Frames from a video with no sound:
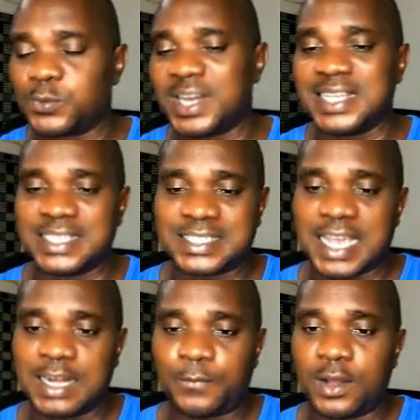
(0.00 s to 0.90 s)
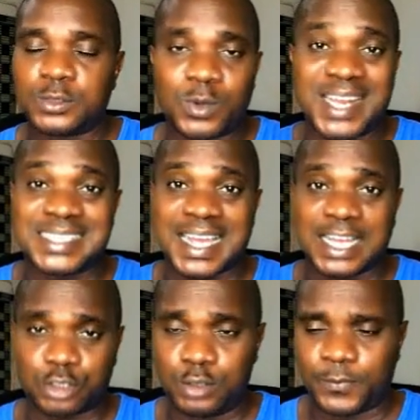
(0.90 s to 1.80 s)
whether it's a child voice, whether it's a
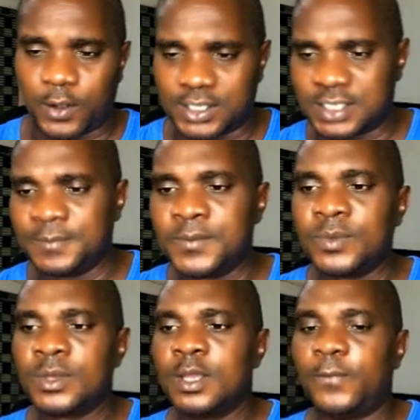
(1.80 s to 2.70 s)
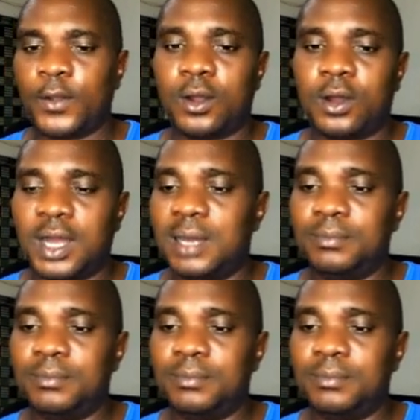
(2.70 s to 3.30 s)
cartoon voice for your